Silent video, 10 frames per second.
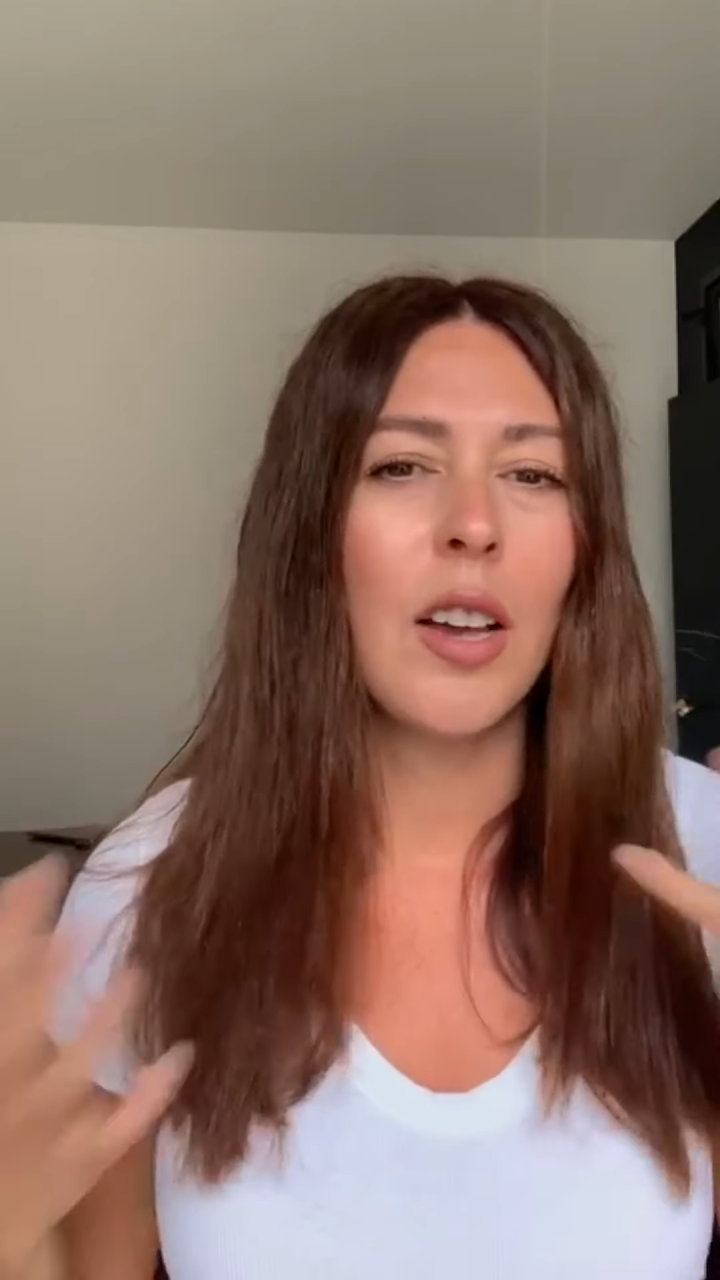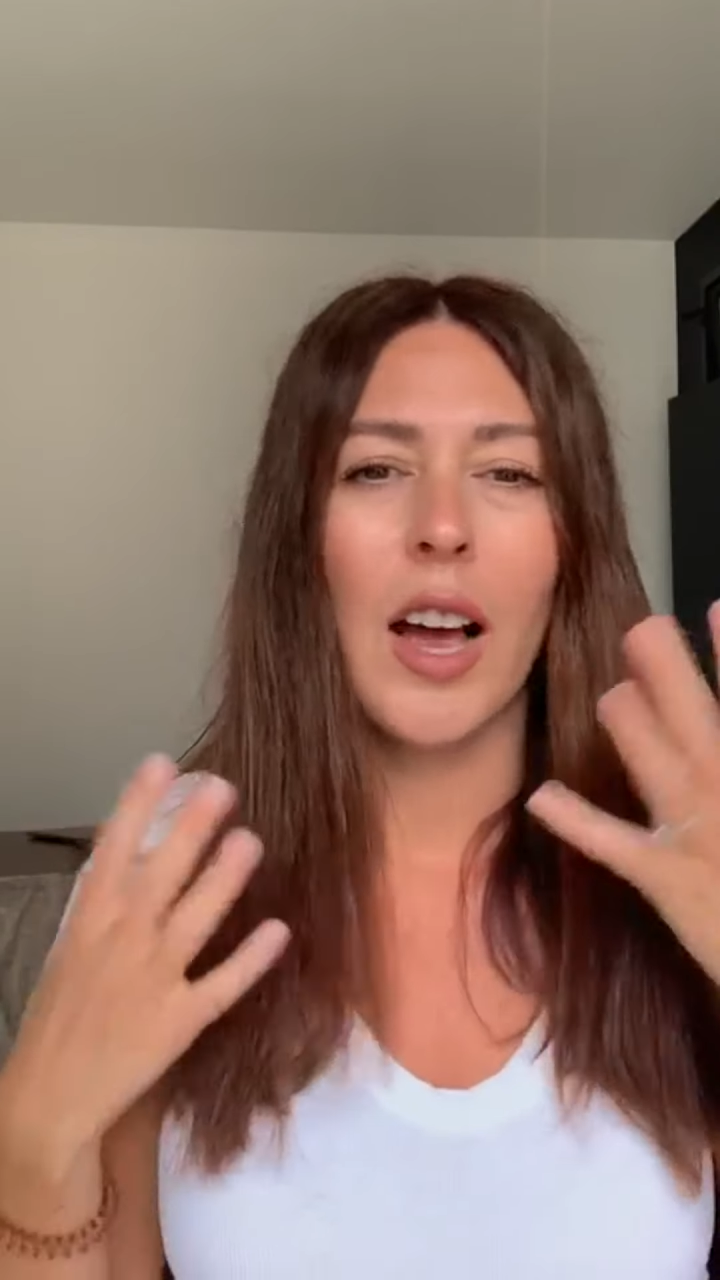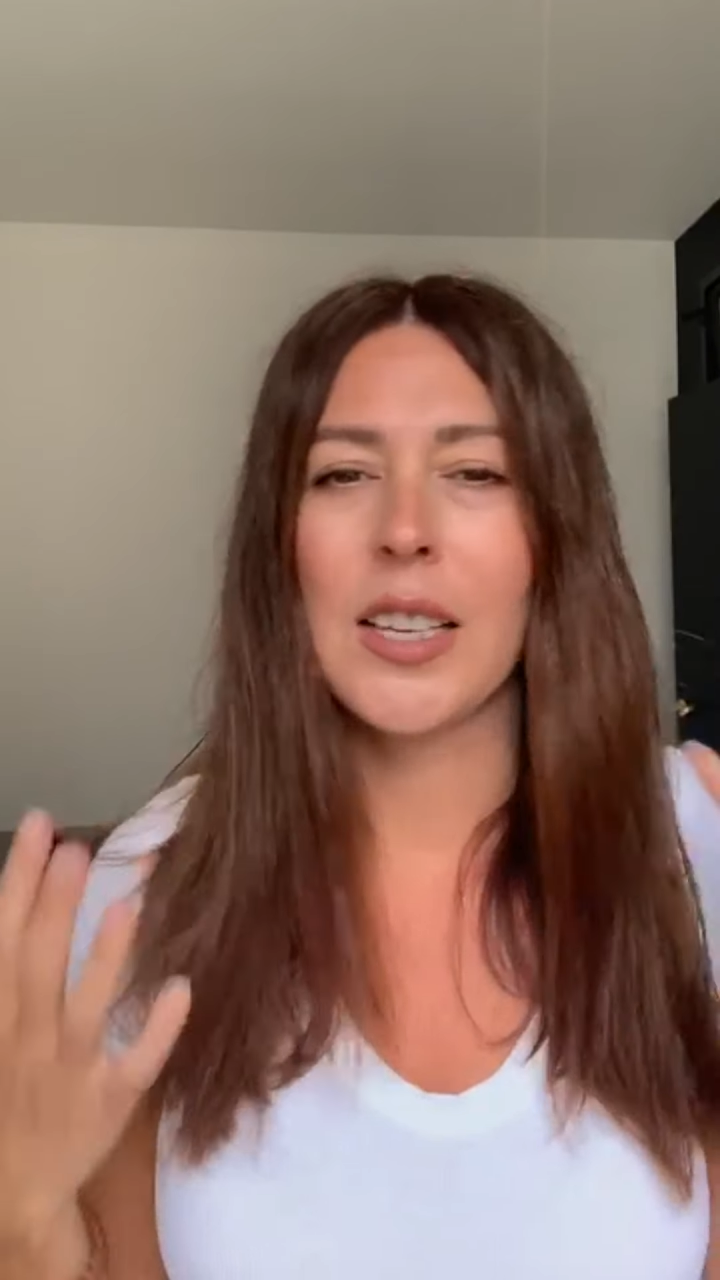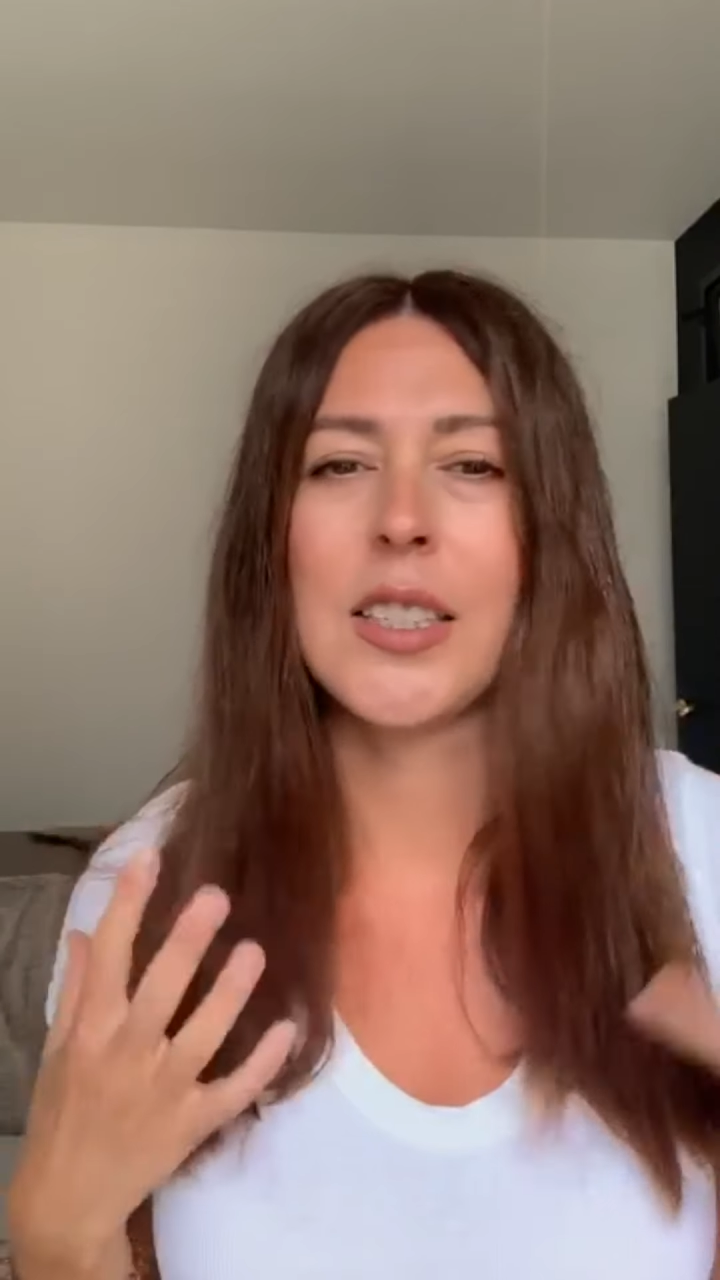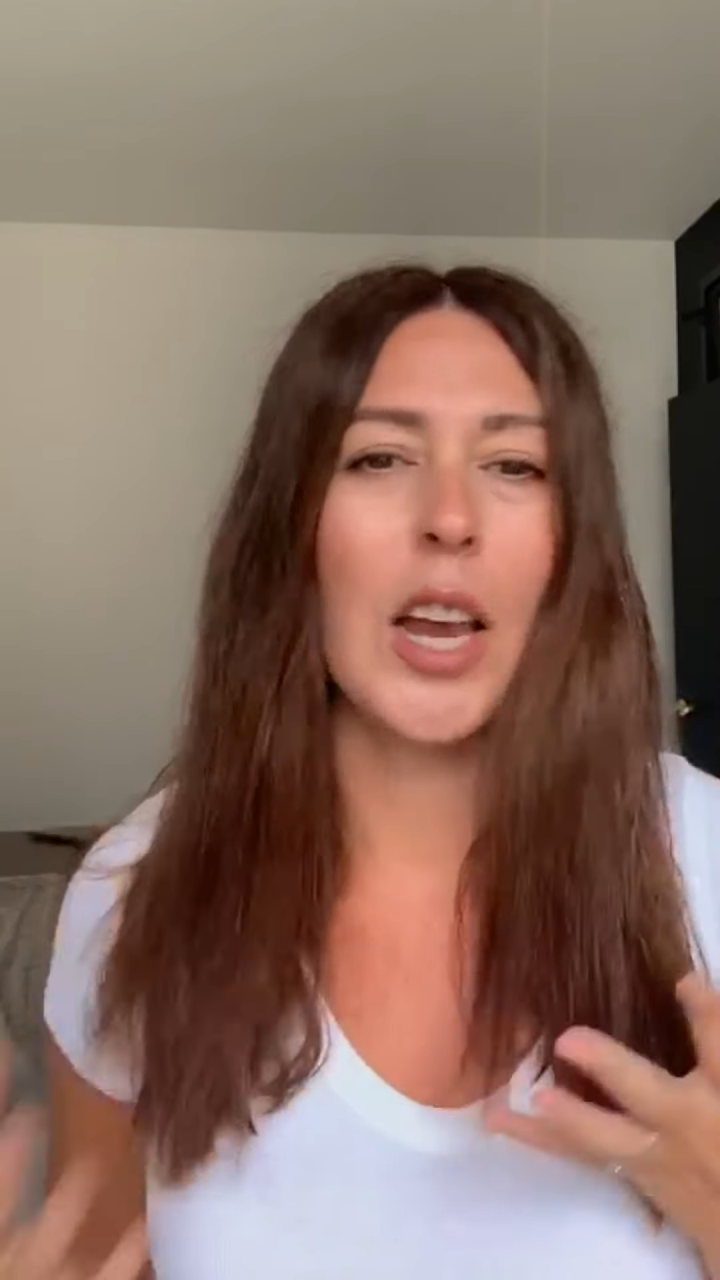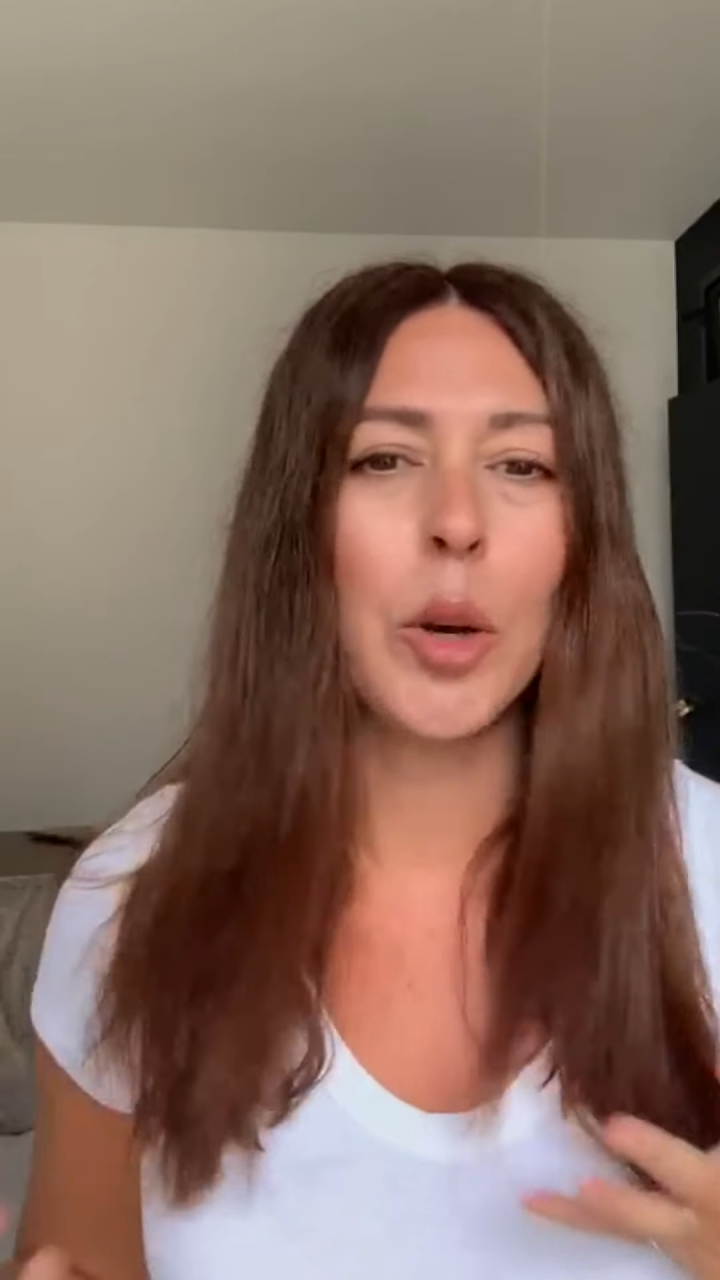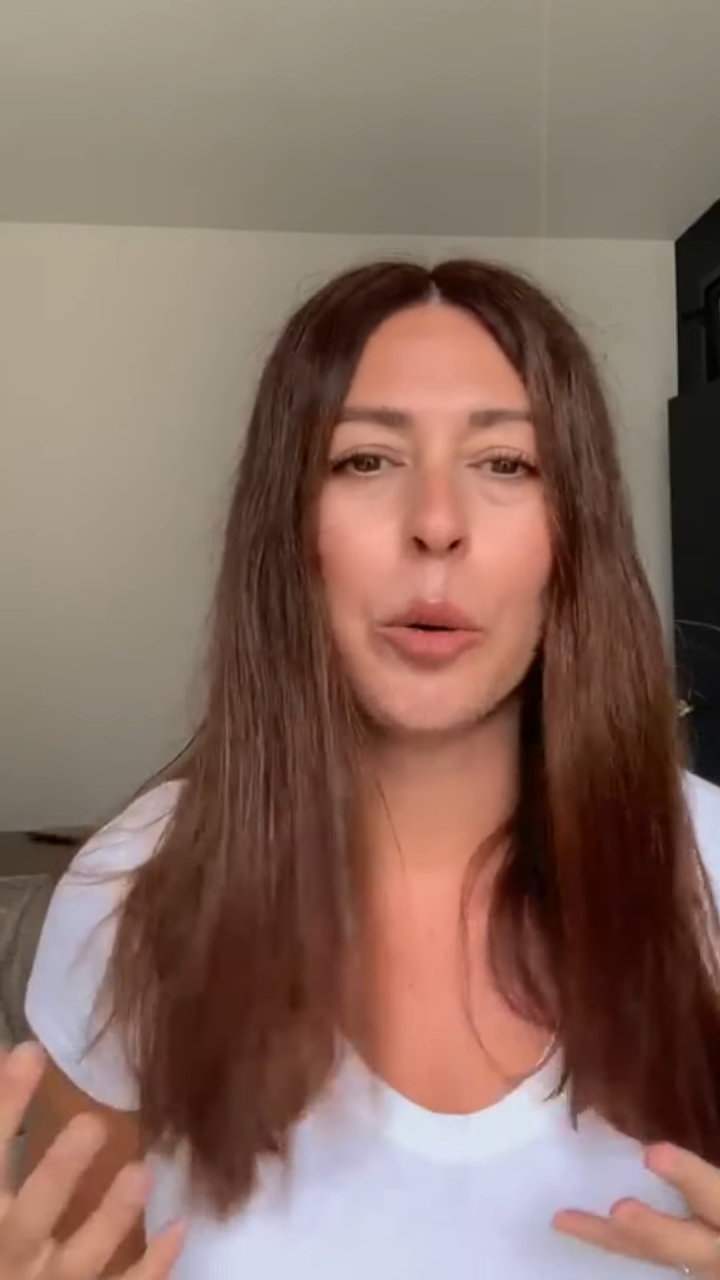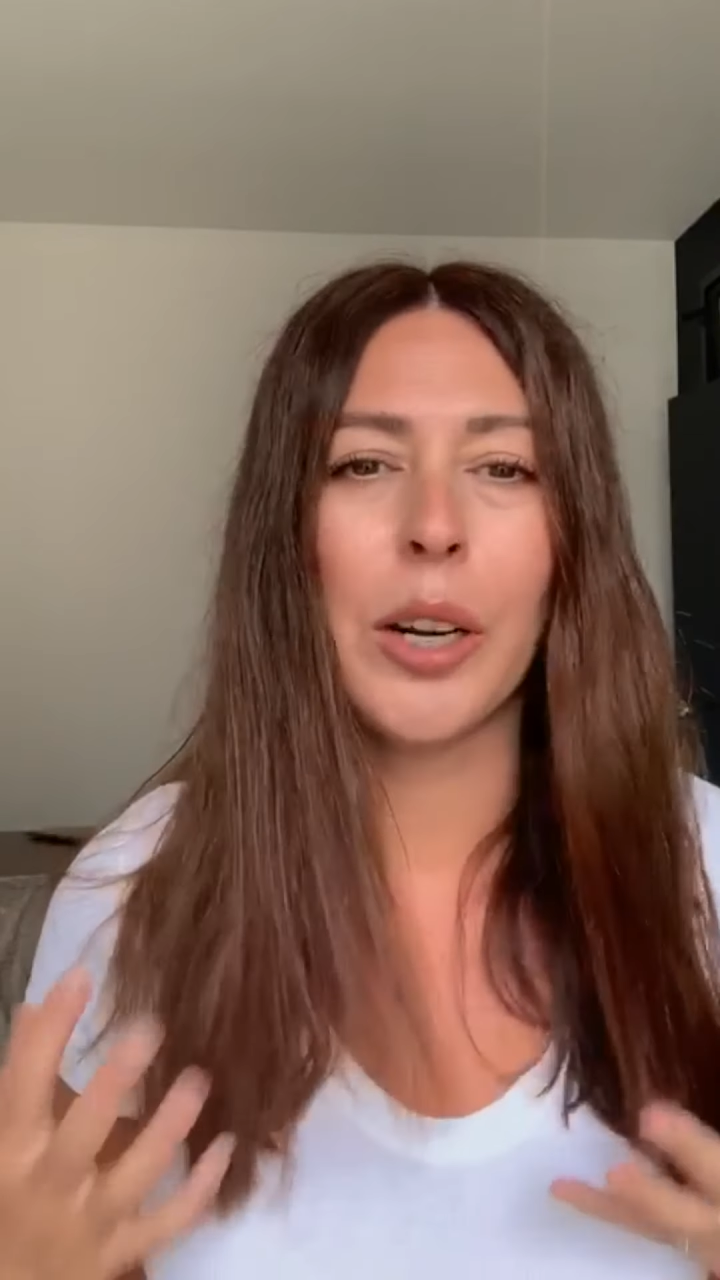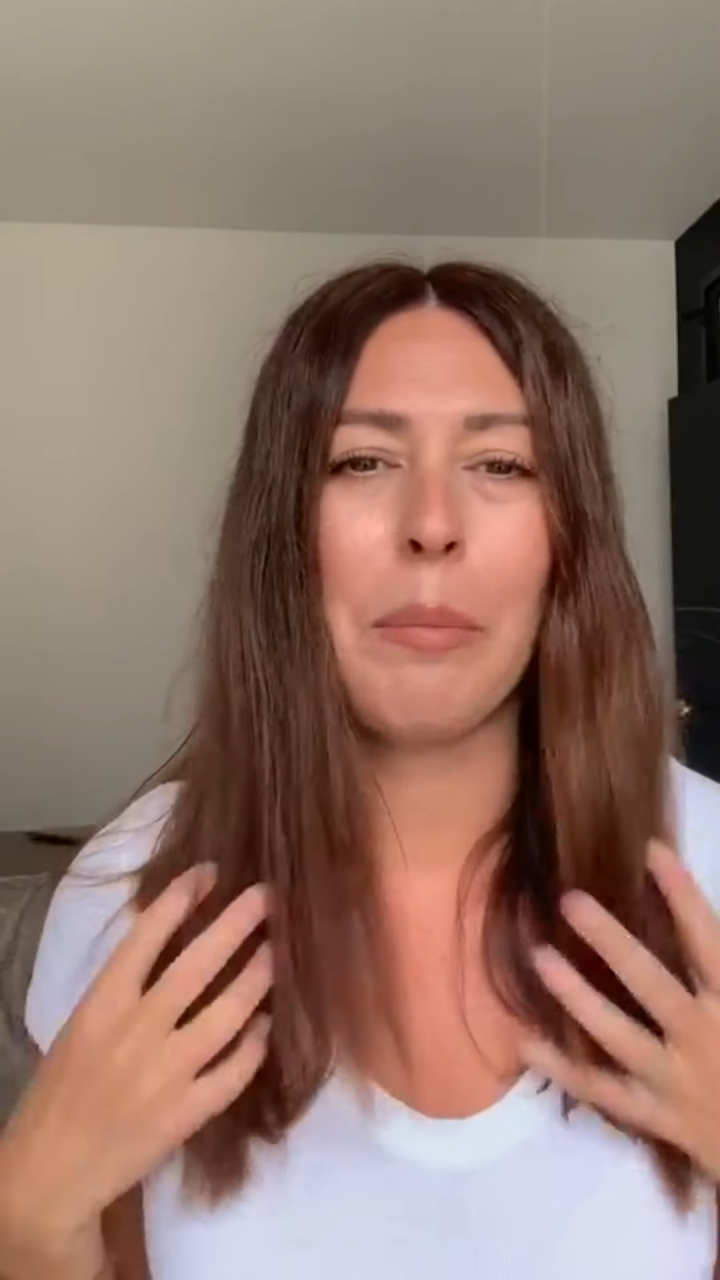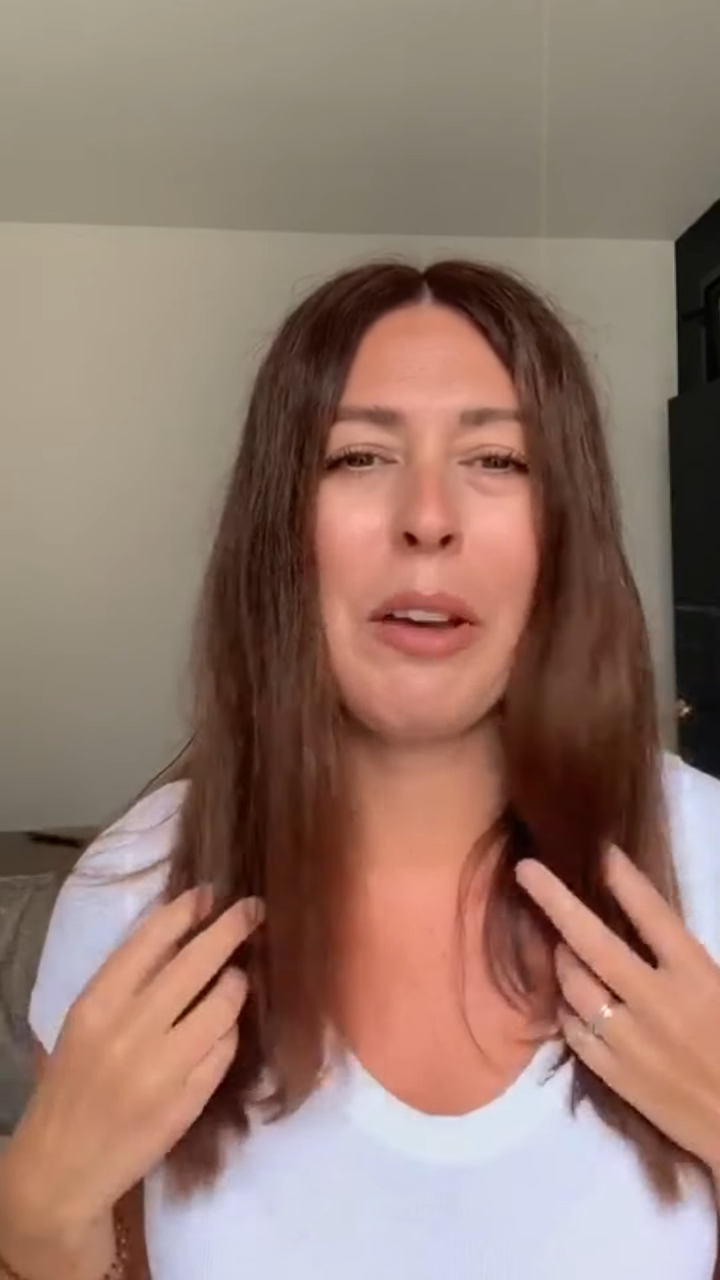a style
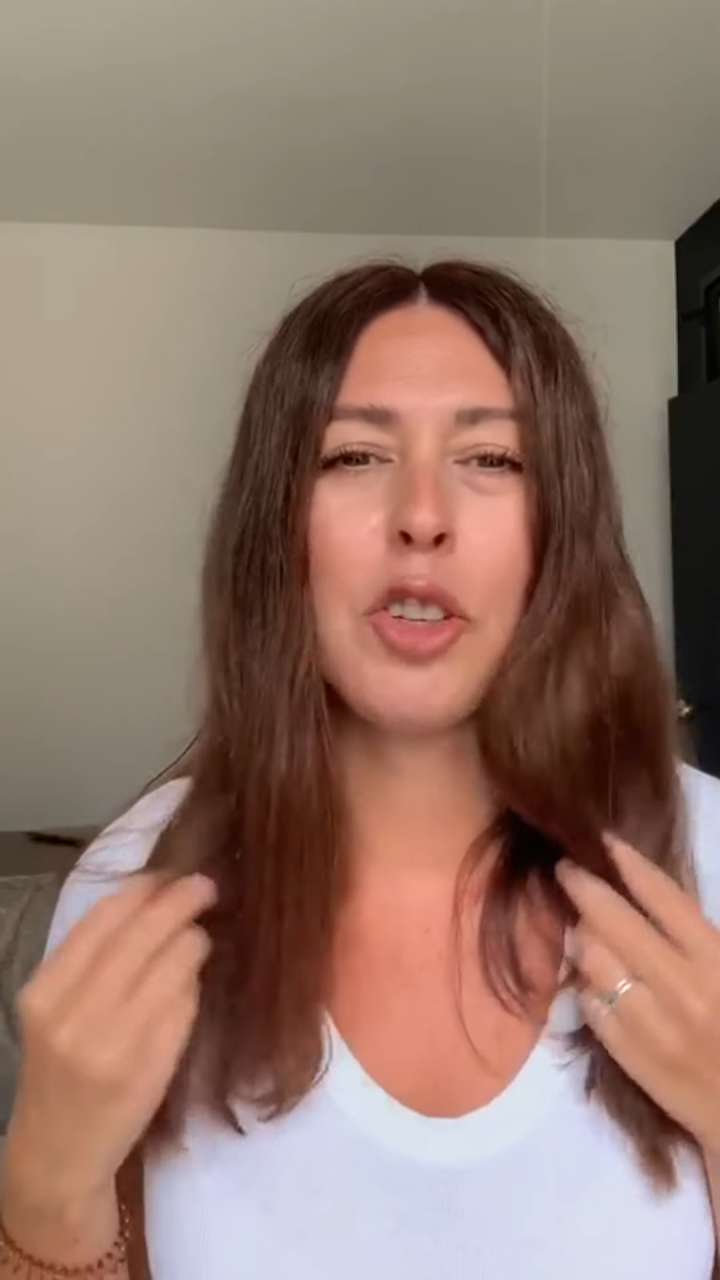and a bit of